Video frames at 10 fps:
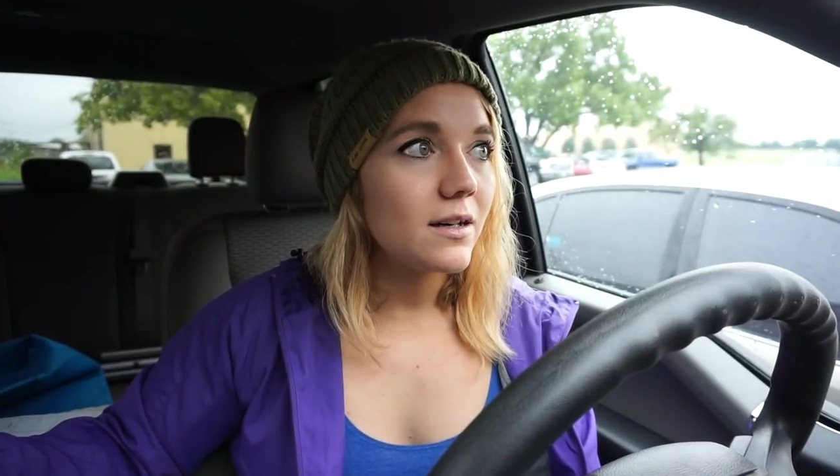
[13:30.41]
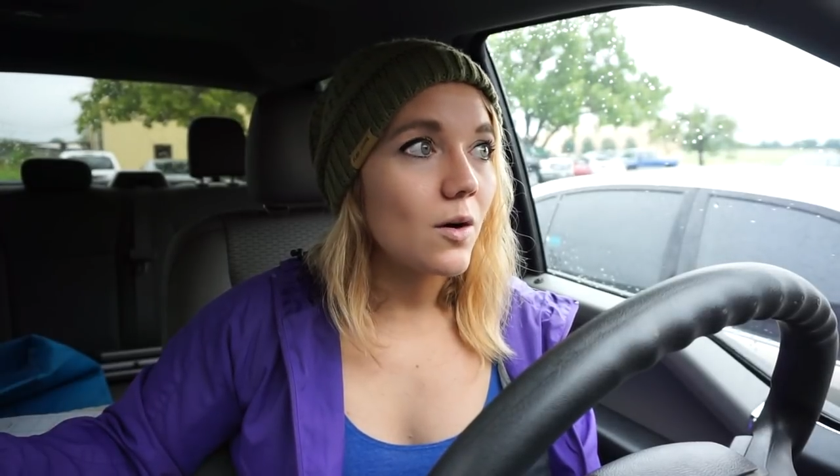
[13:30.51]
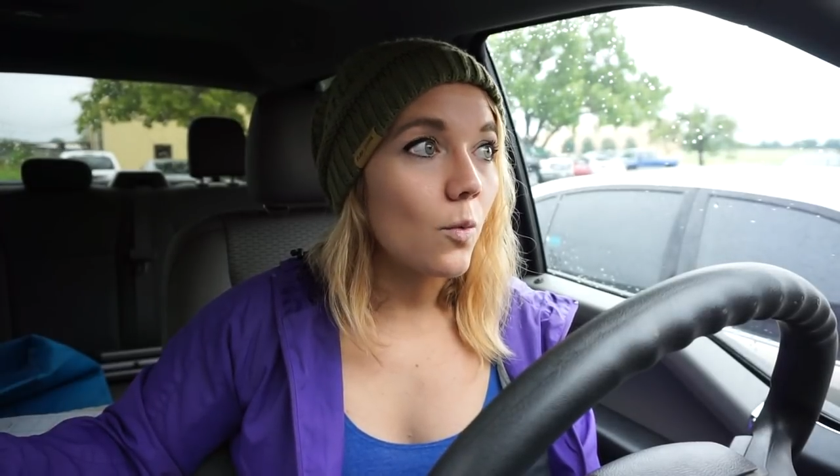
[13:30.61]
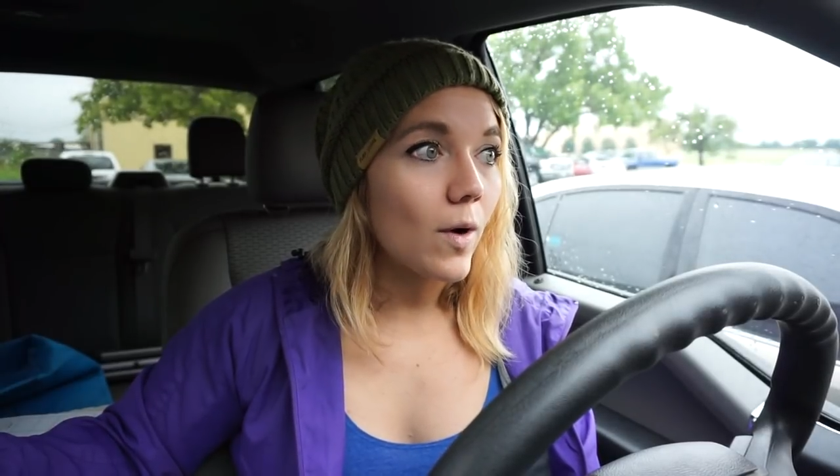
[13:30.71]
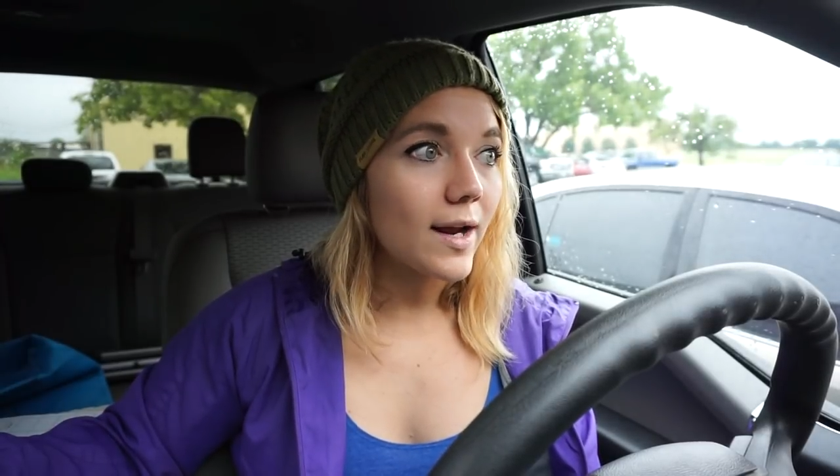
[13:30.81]

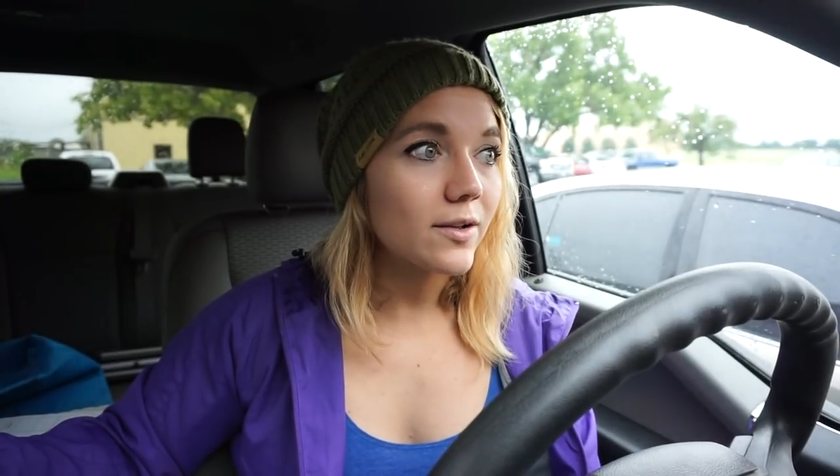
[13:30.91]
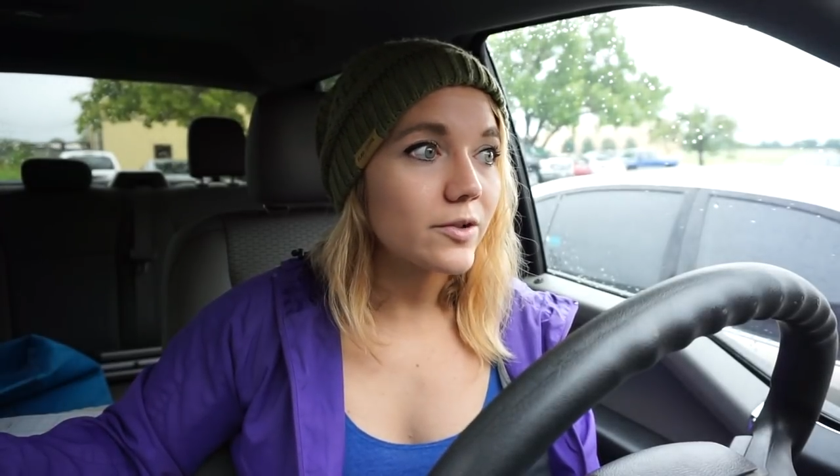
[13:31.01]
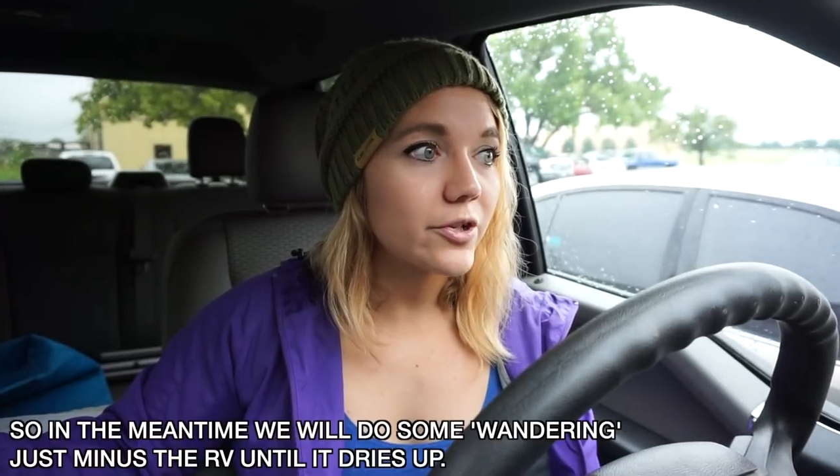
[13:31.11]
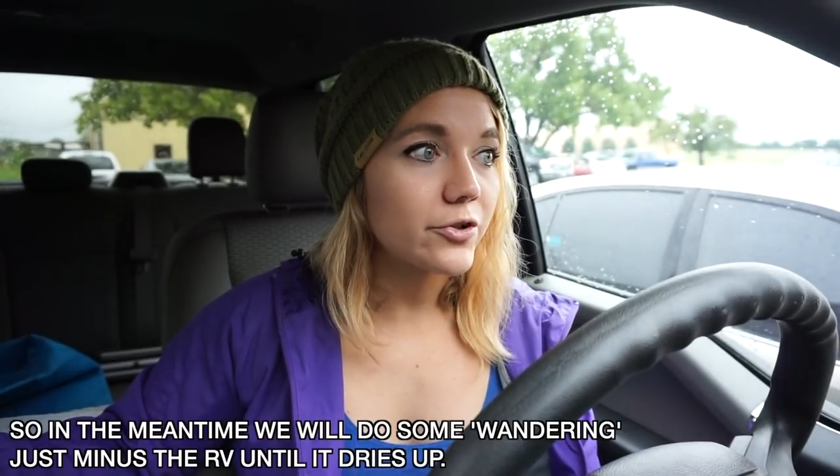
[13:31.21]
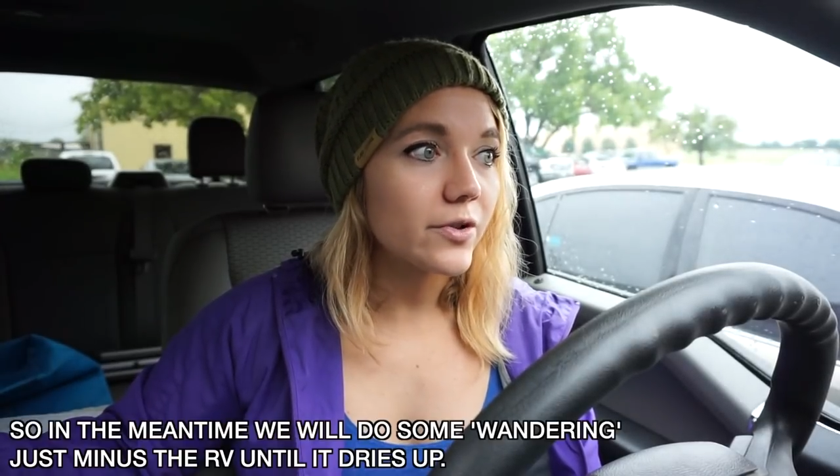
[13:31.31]
a while
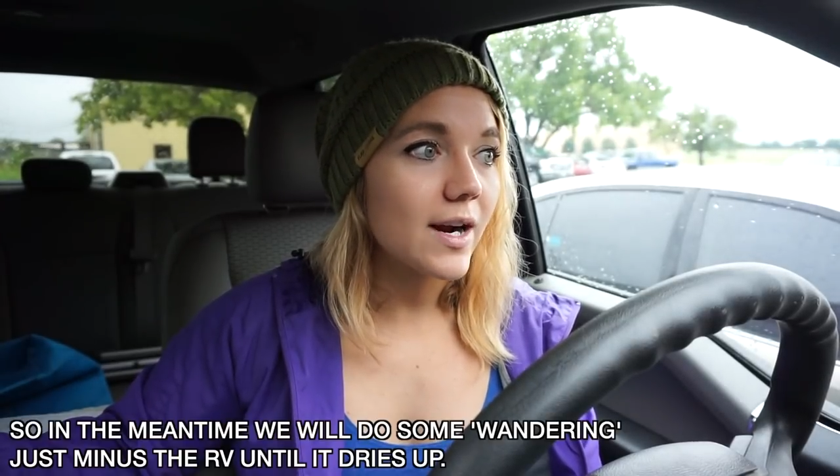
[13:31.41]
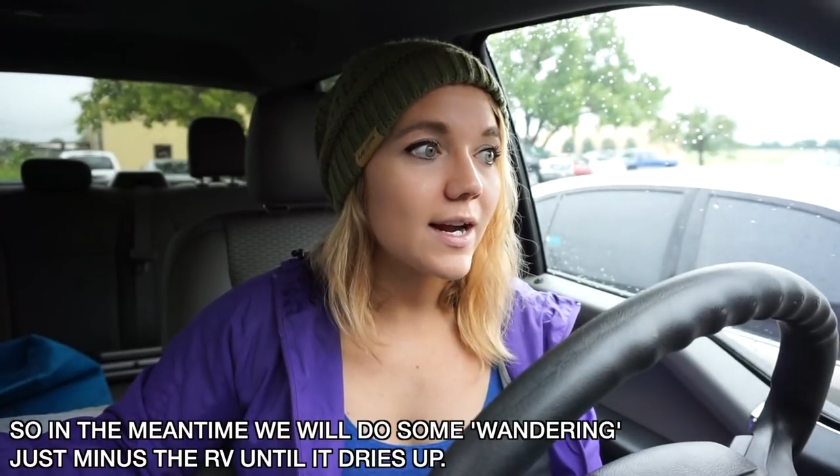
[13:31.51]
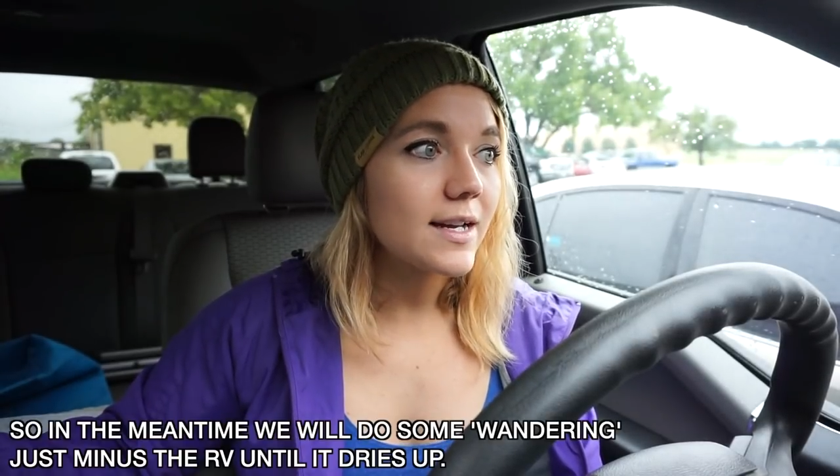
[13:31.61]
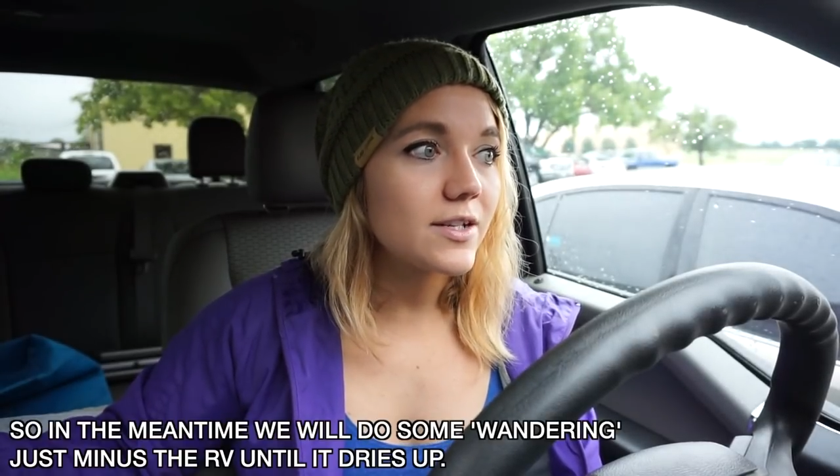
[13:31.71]
to dry